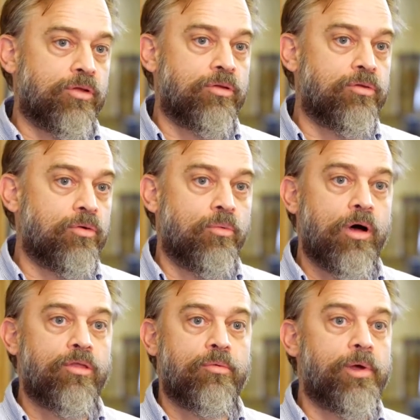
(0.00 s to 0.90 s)
to do
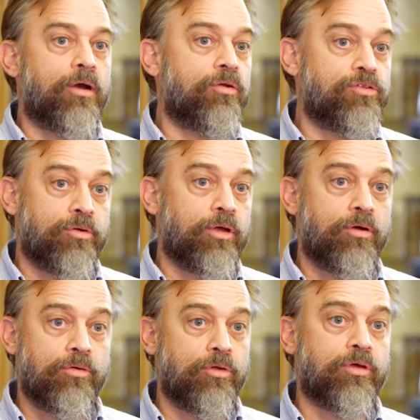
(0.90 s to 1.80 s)
while their parents are
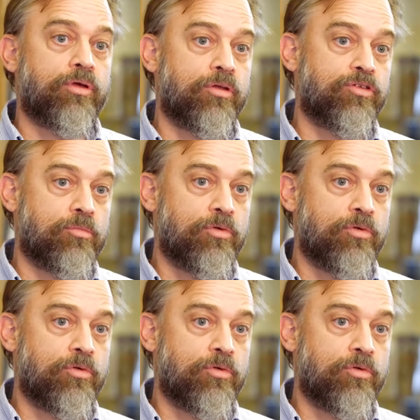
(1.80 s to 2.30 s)
here looking at some